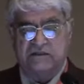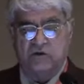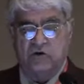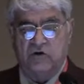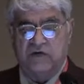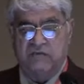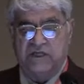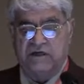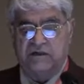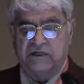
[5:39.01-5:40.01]
You look up
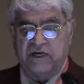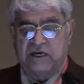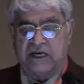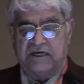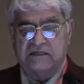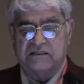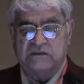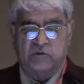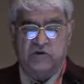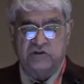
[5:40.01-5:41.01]
there, it is
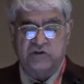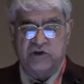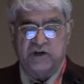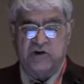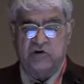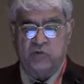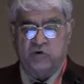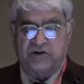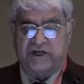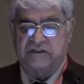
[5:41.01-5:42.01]
supposed to be
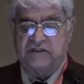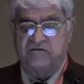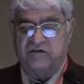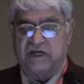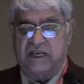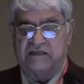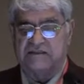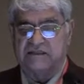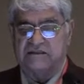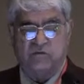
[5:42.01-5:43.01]
renoprotective,
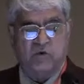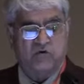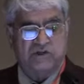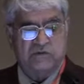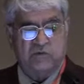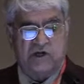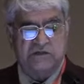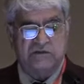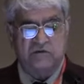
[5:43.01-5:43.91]
elicits immune response.